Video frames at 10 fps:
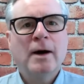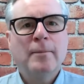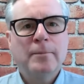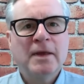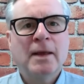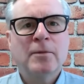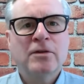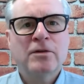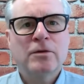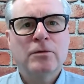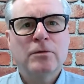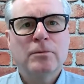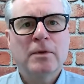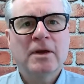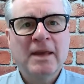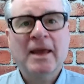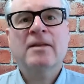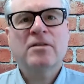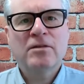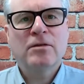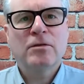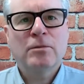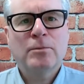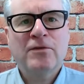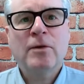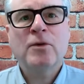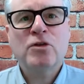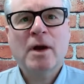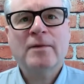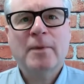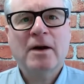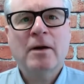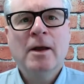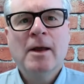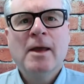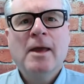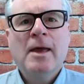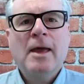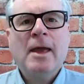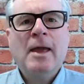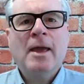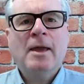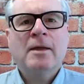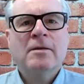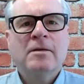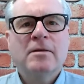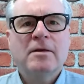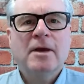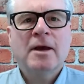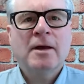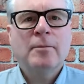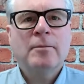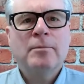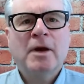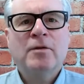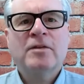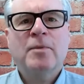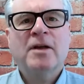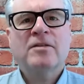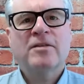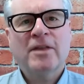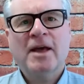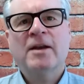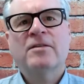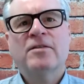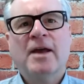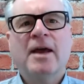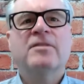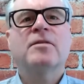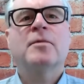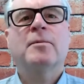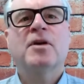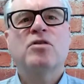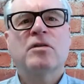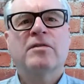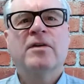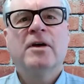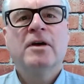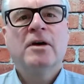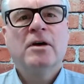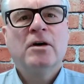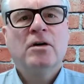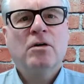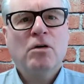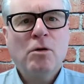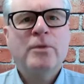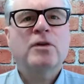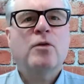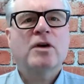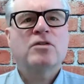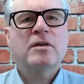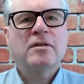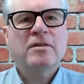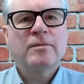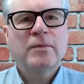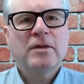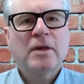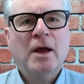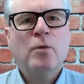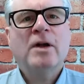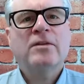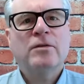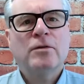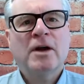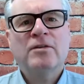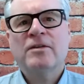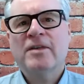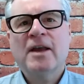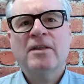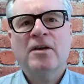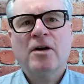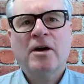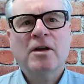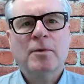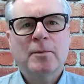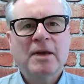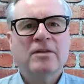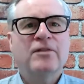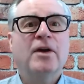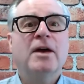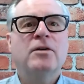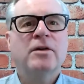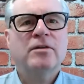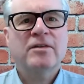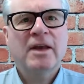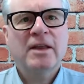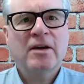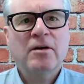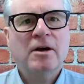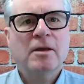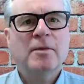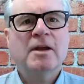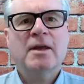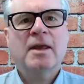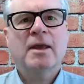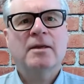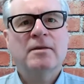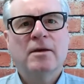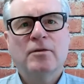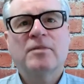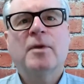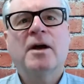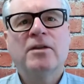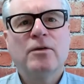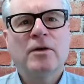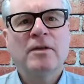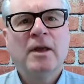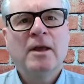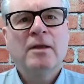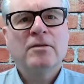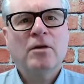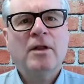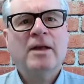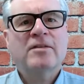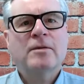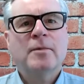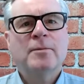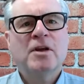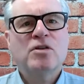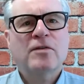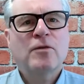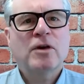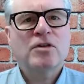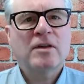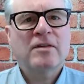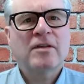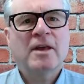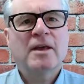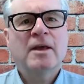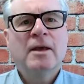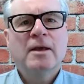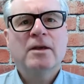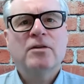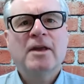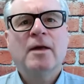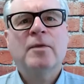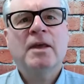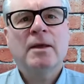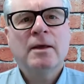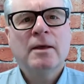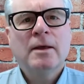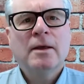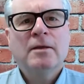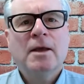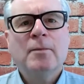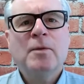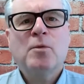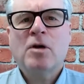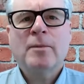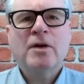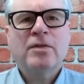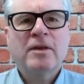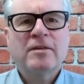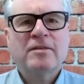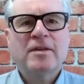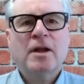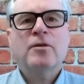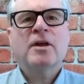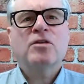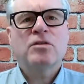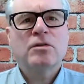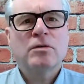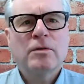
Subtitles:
be able to get to perform their jobs better. And my response to that is to ask them a bunch of open questions. I want to understand their argument, because if I don't understand their argument, I can't respond to it. So I'll ask them a bunch of questions like, tell me more about this salary issue.